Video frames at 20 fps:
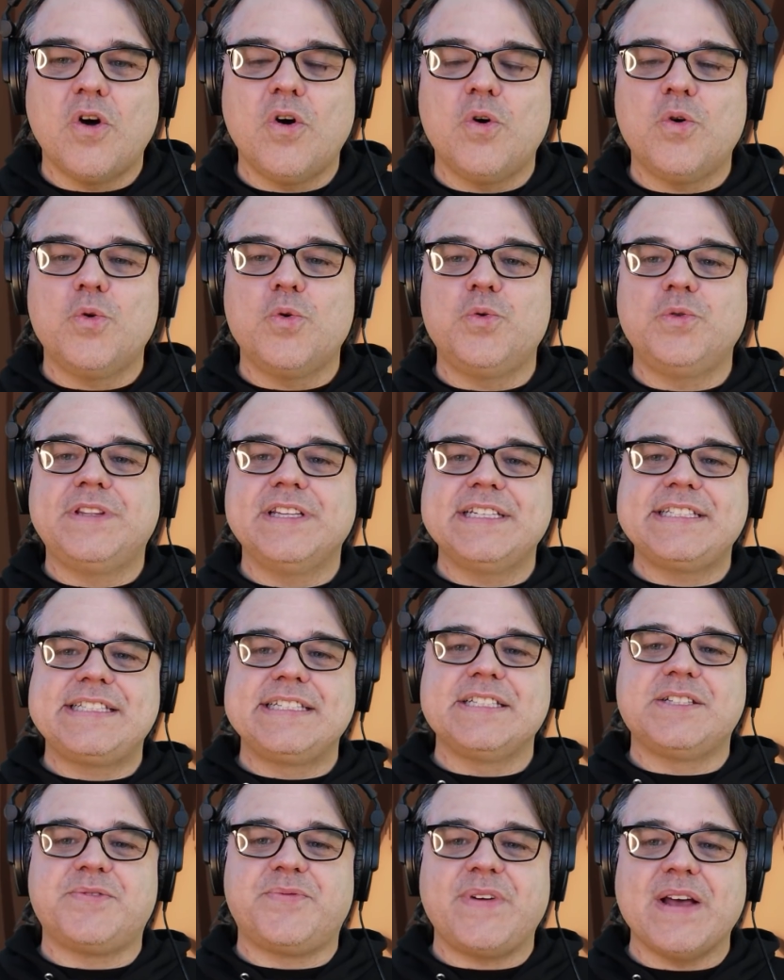Oh,
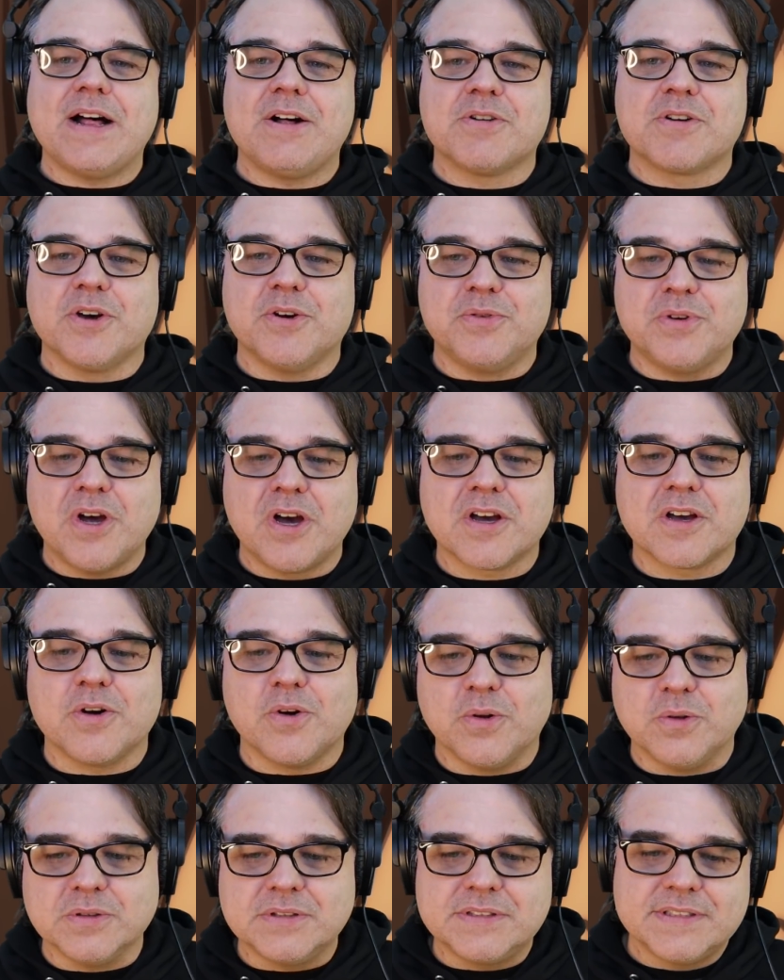this is Falco, not
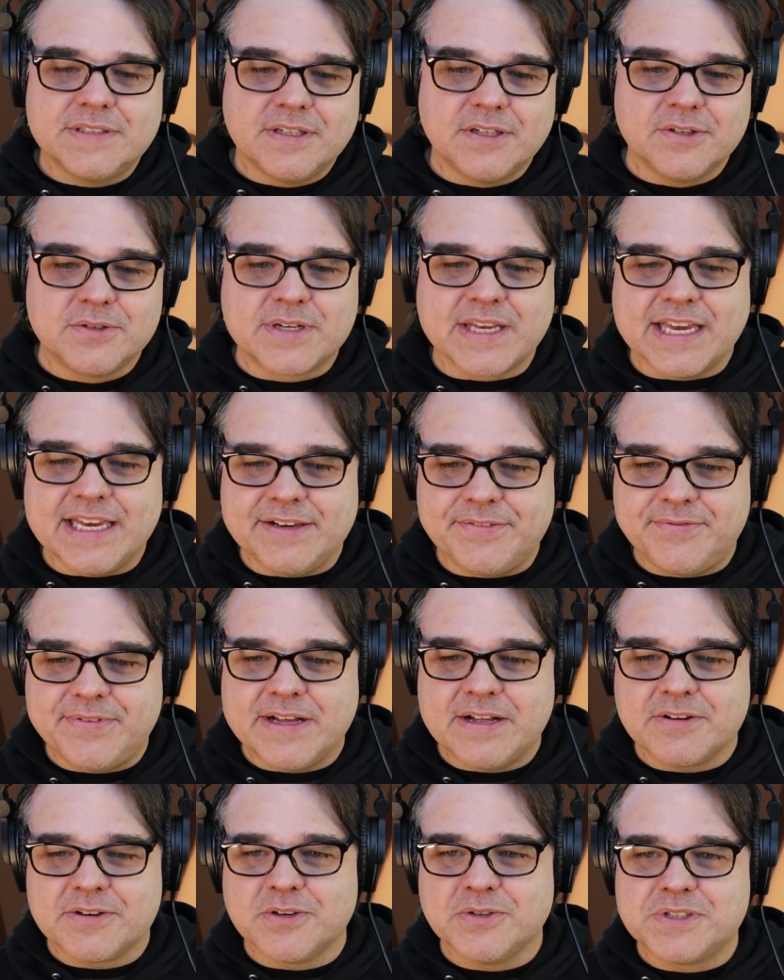Colt. Okay,
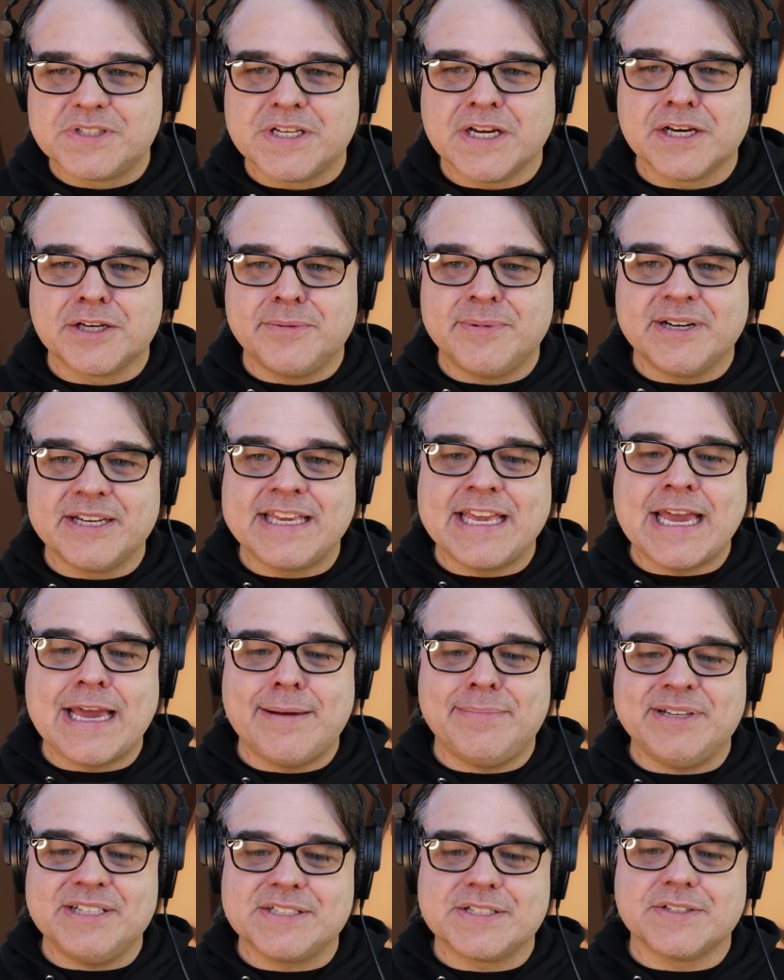Falco's talking about
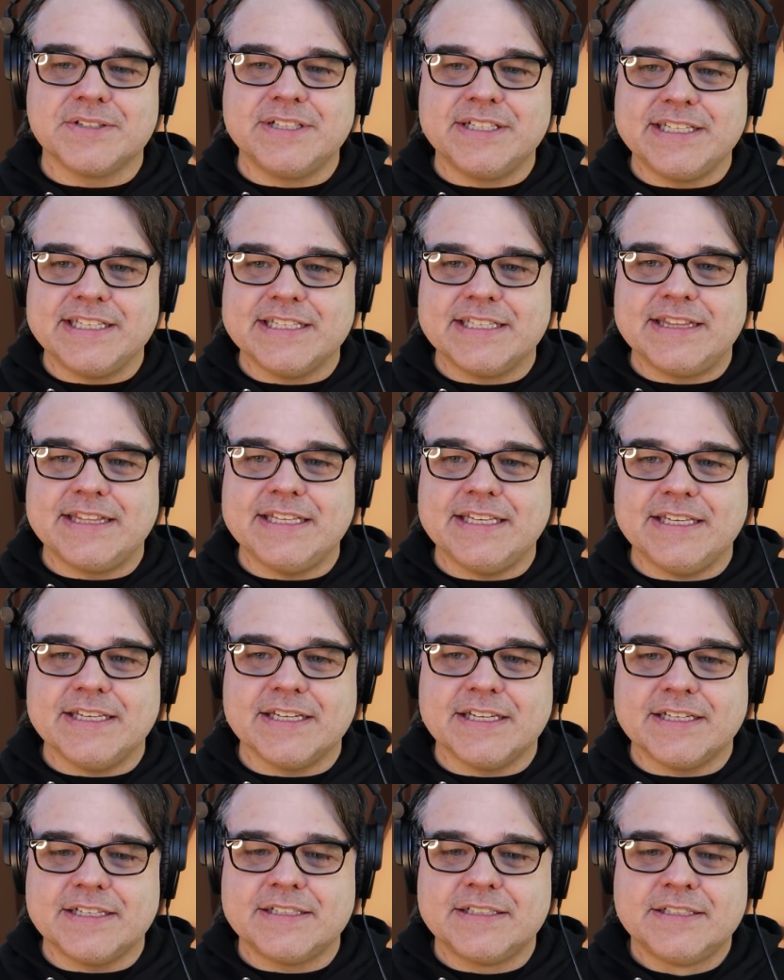Gabby's going to get
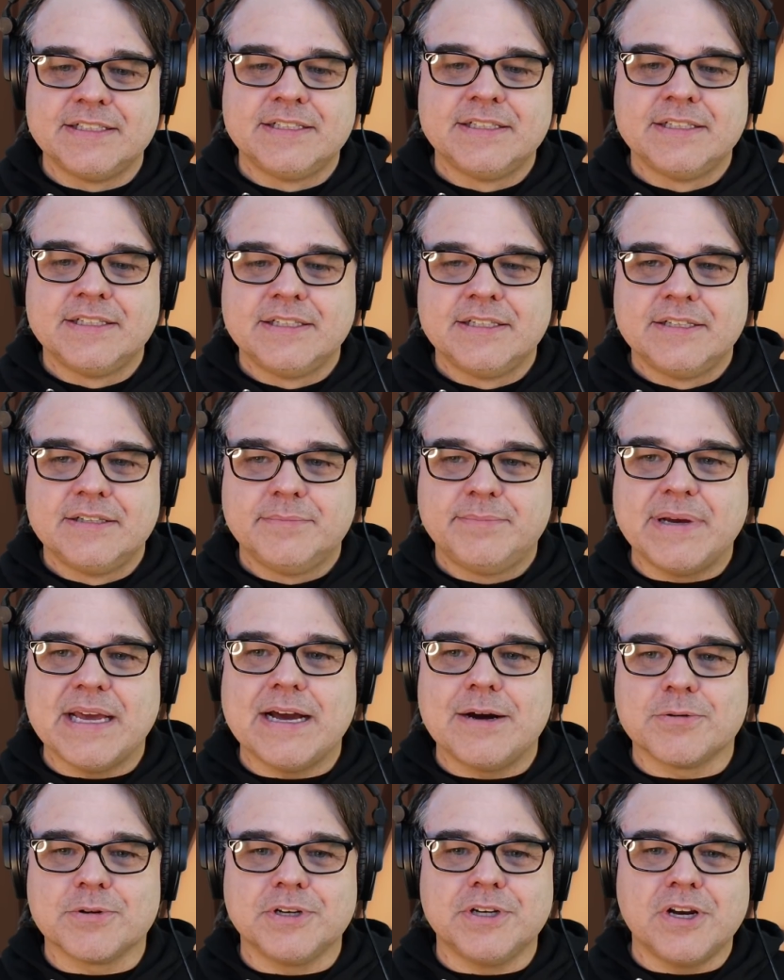the
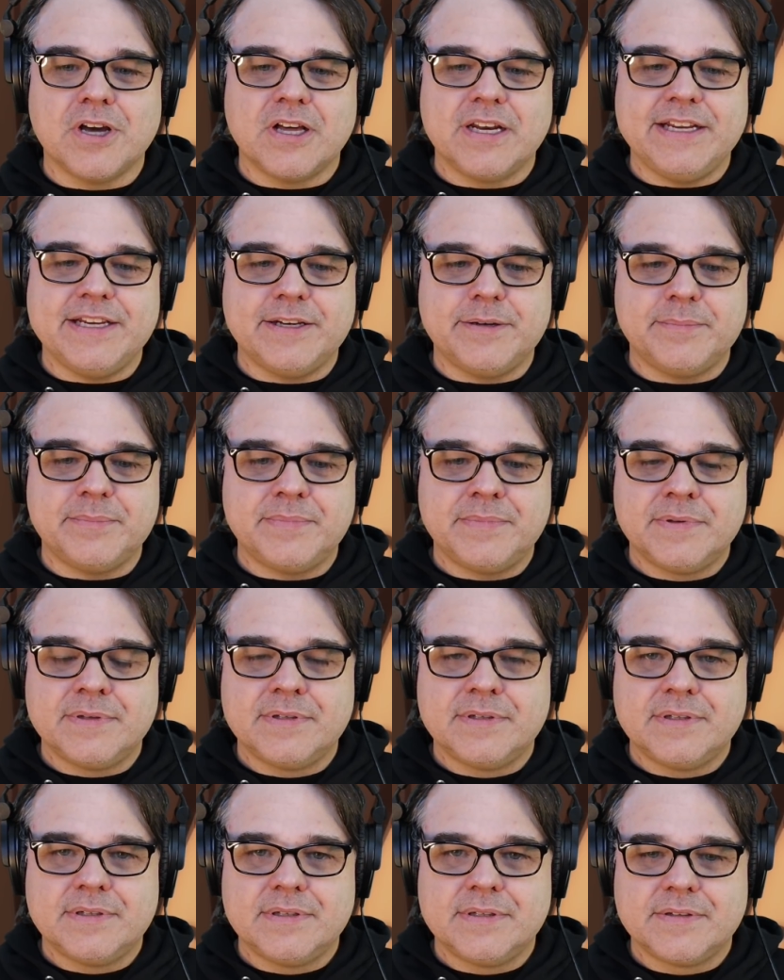power, not him.
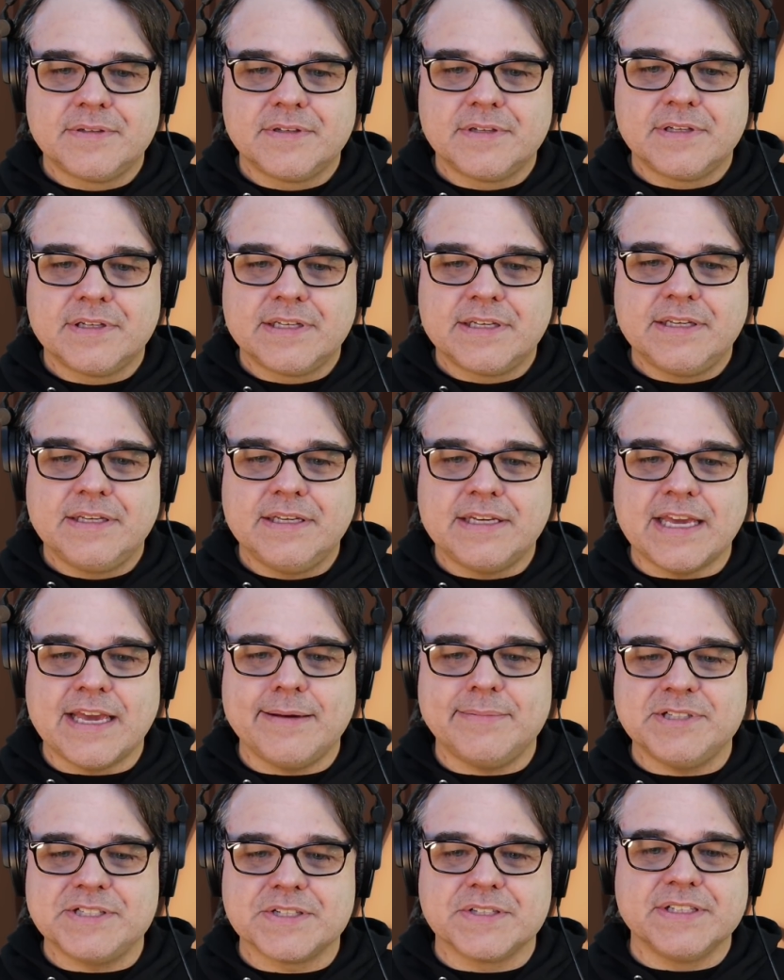
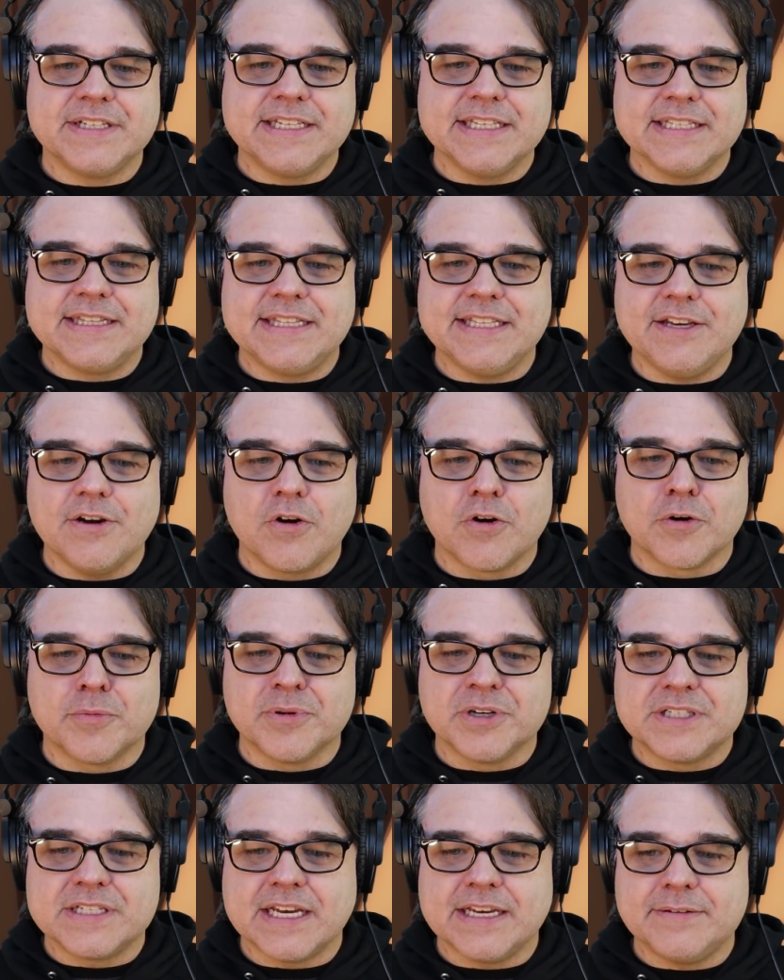Gabby's going to get the
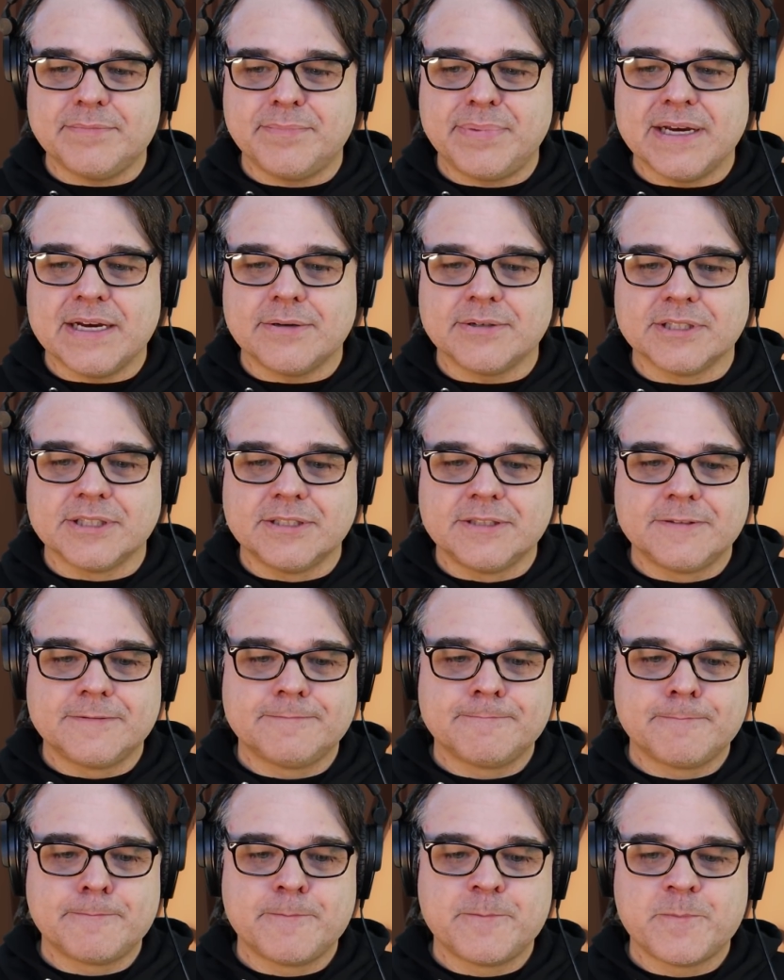Armored Titan power.
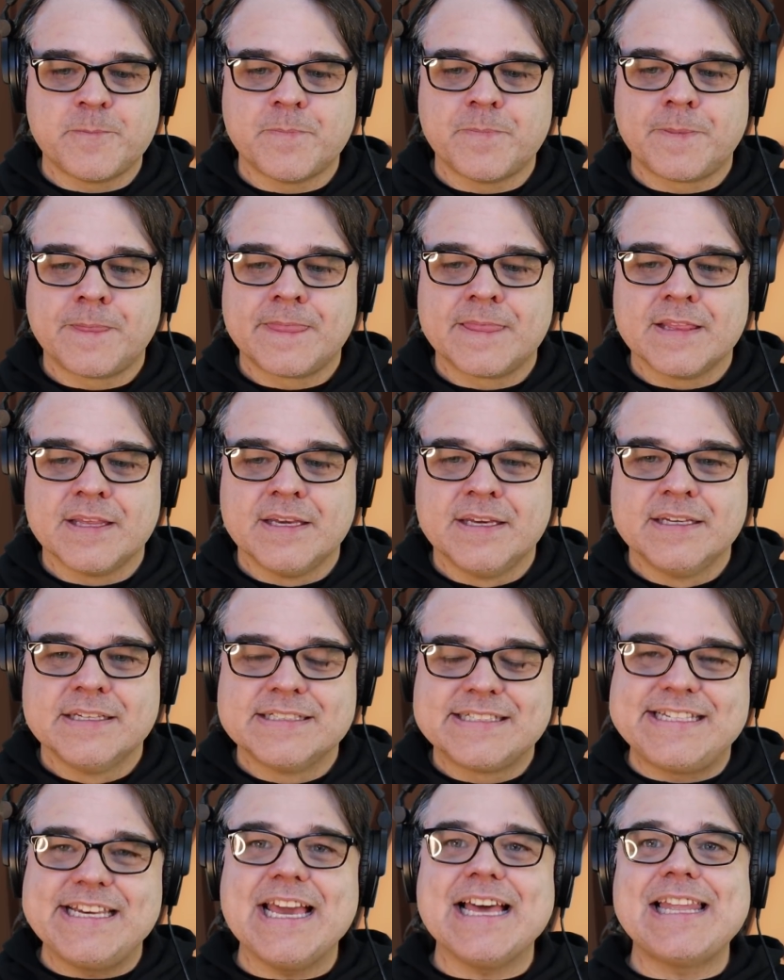
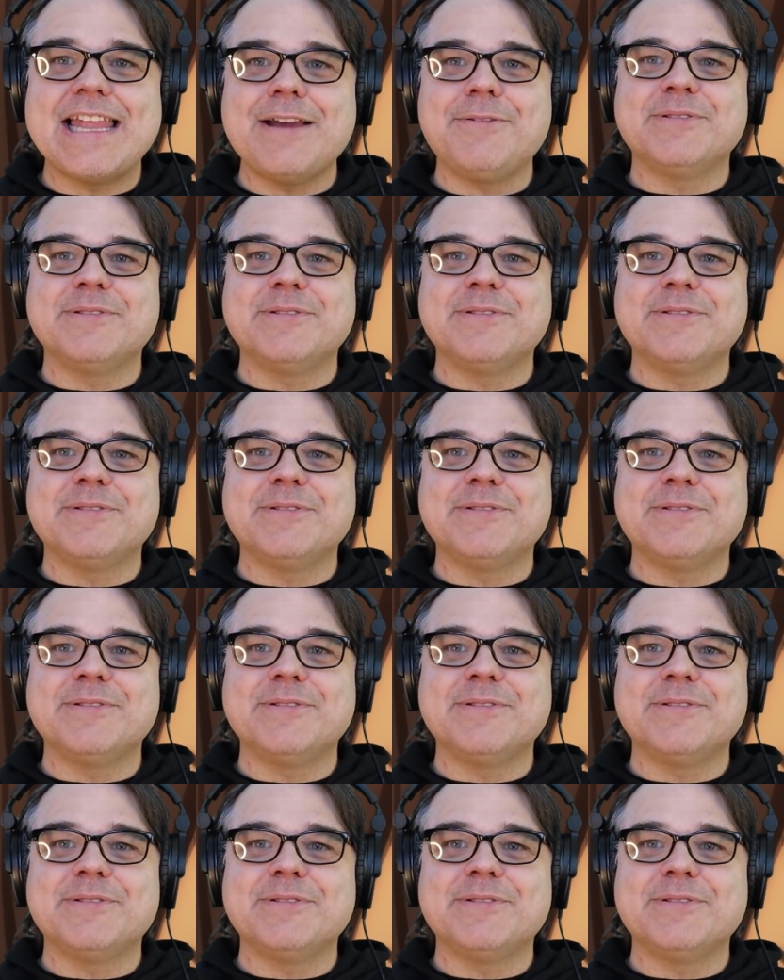See, I